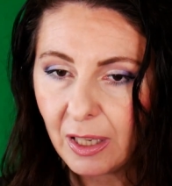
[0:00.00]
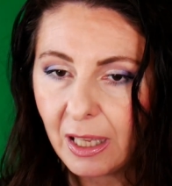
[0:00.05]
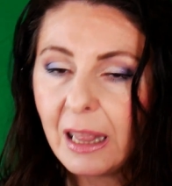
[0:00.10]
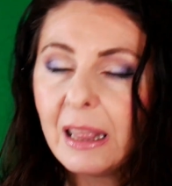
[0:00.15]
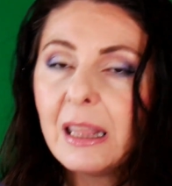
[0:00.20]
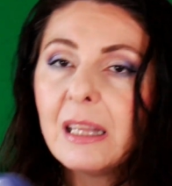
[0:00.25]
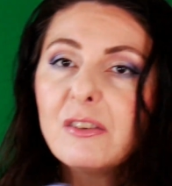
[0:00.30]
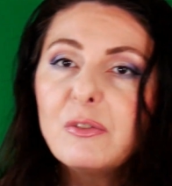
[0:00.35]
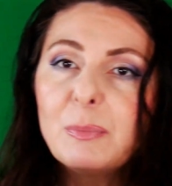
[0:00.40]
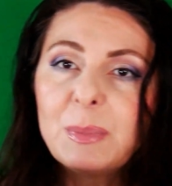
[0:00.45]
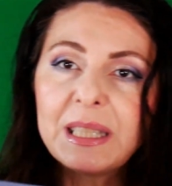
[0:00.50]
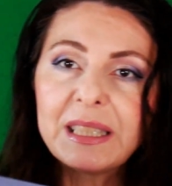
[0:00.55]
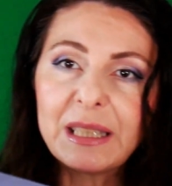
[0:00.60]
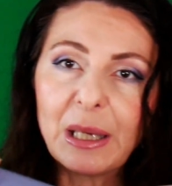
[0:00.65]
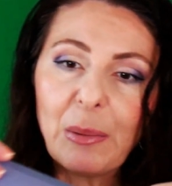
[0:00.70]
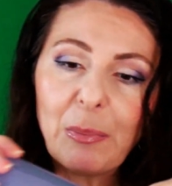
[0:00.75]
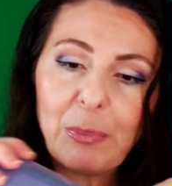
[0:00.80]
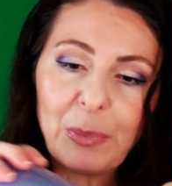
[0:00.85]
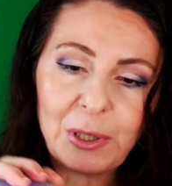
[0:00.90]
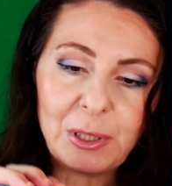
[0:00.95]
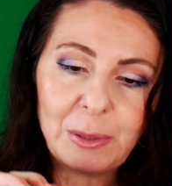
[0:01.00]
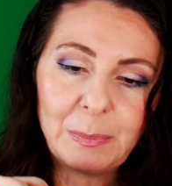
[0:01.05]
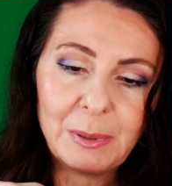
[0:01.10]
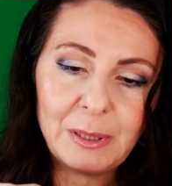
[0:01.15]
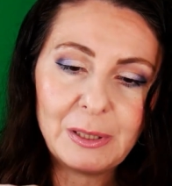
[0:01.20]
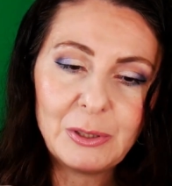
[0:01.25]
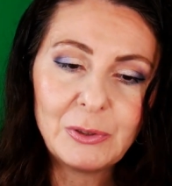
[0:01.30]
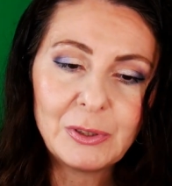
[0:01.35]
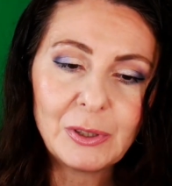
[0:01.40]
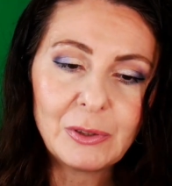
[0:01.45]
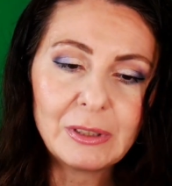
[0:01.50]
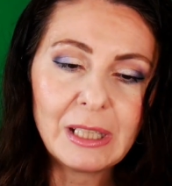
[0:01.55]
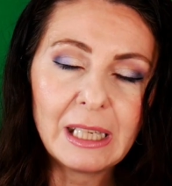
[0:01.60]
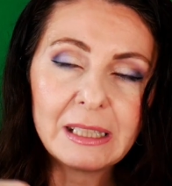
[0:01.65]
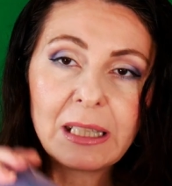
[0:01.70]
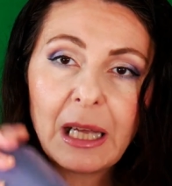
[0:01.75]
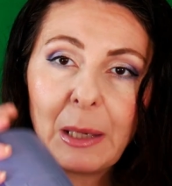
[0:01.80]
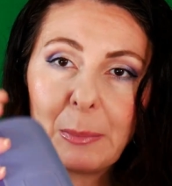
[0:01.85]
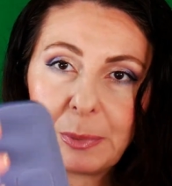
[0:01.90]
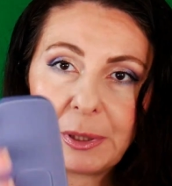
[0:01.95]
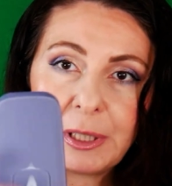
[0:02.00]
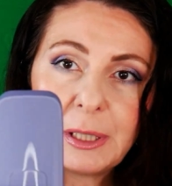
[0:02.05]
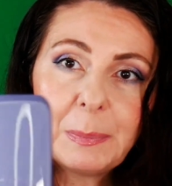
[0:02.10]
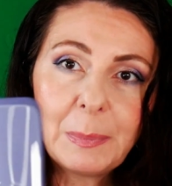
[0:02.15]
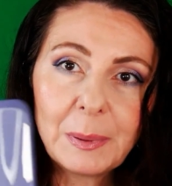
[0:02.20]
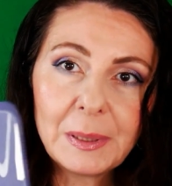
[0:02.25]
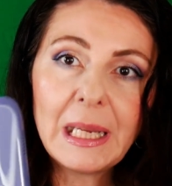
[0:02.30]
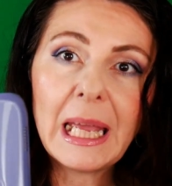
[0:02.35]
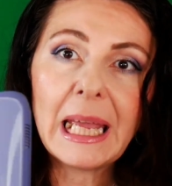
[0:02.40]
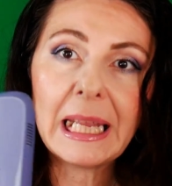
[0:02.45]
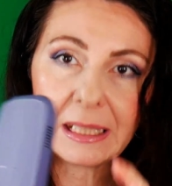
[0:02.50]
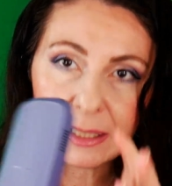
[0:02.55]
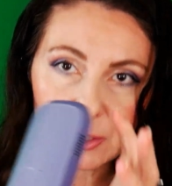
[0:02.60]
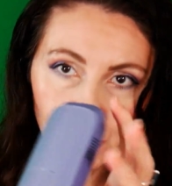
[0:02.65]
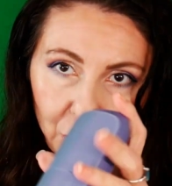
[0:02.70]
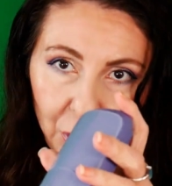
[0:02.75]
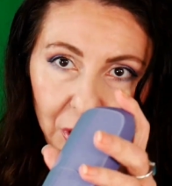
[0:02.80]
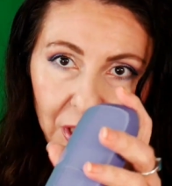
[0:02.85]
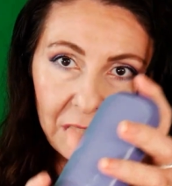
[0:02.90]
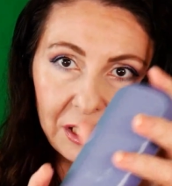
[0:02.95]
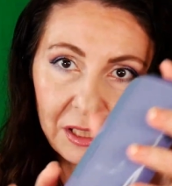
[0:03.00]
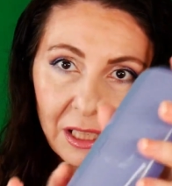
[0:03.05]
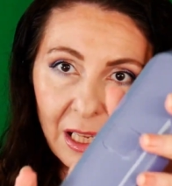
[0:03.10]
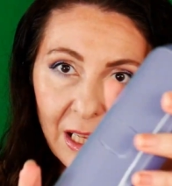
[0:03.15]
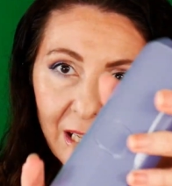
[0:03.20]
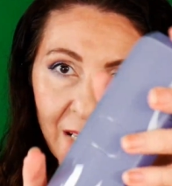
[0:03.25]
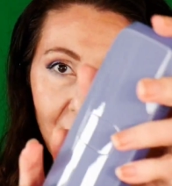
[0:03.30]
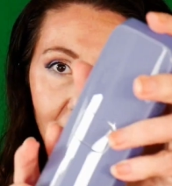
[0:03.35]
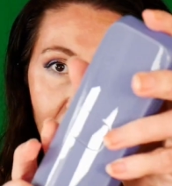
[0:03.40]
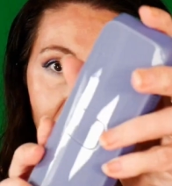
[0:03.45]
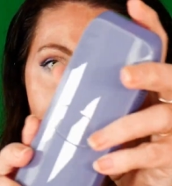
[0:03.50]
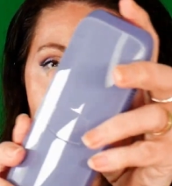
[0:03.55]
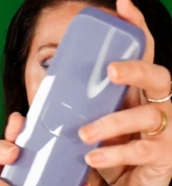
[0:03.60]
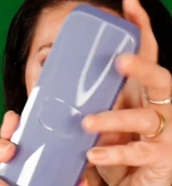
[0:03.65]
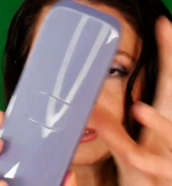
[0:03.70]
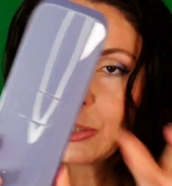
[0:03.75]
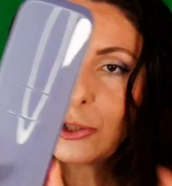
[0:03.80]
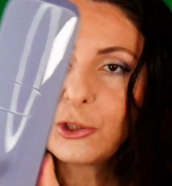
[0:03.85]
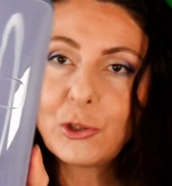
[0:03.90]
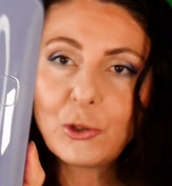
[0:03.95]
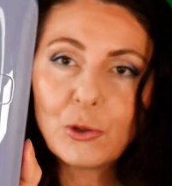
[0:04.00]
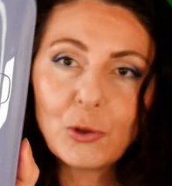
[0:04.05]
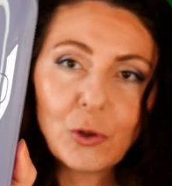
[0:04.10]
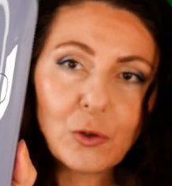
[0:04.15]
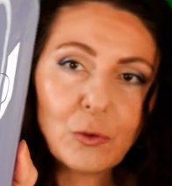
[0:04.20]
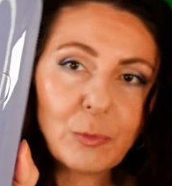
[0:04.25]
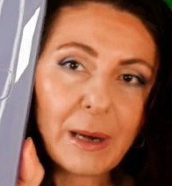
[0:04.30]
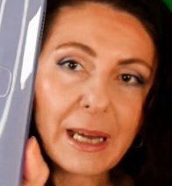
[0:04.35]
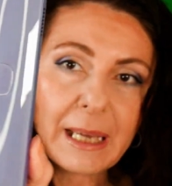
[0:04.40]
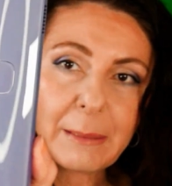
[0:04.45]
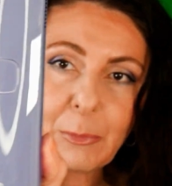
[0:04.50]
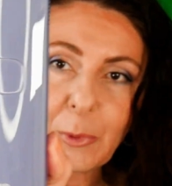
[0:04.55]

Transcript: love me some purple. You know that purple and green are two of my